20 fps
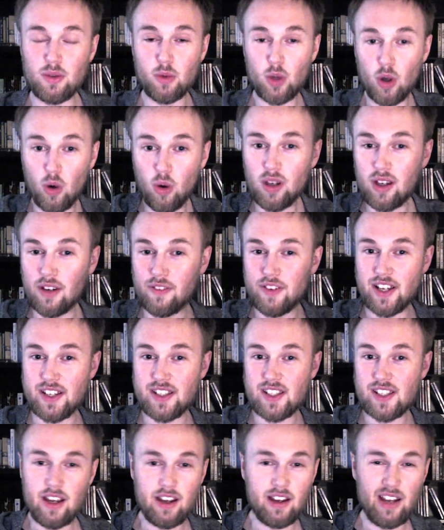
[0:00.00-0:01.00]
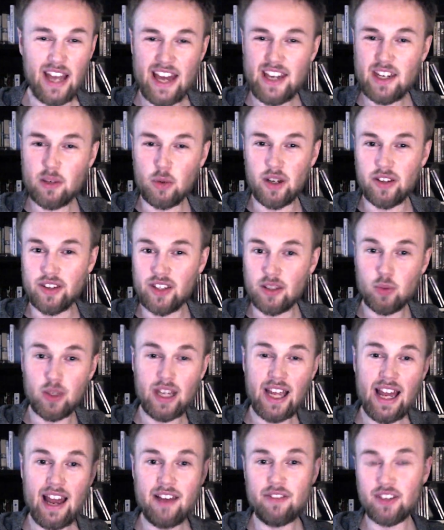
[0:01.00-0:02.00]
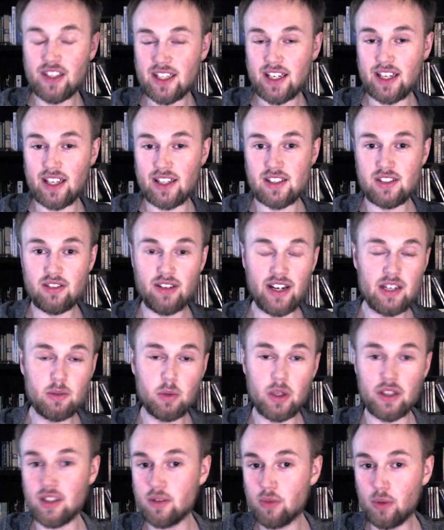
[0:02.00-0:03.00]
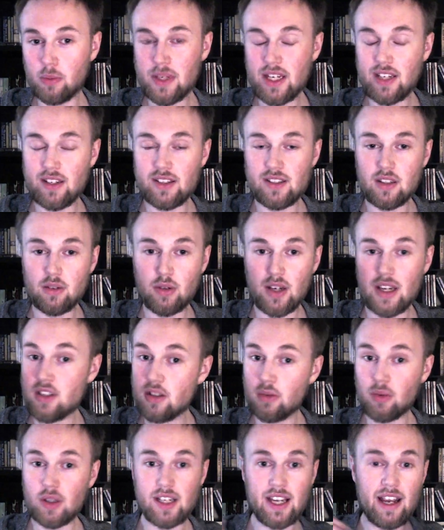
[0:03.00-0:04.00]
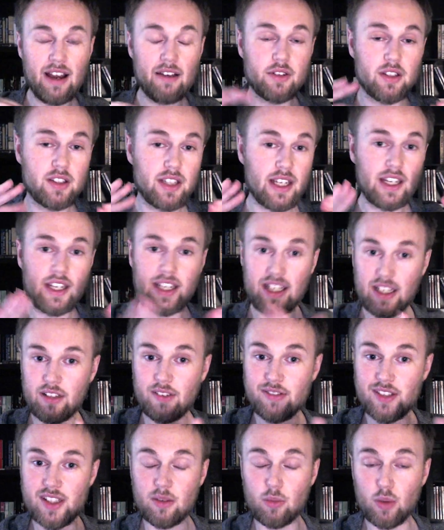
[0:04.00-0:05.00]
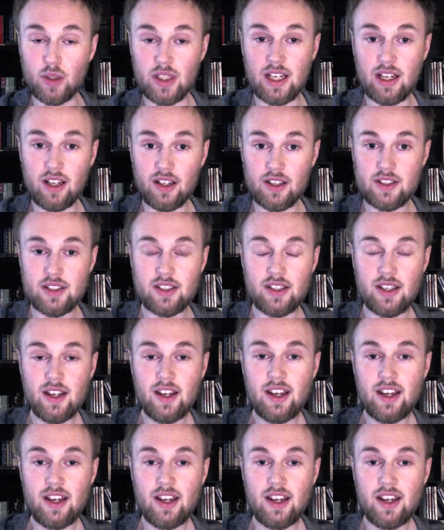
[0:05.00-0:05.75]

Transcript: All of us, anyone that will have kids or anyone that will be in a situation where they have to take care of someone else,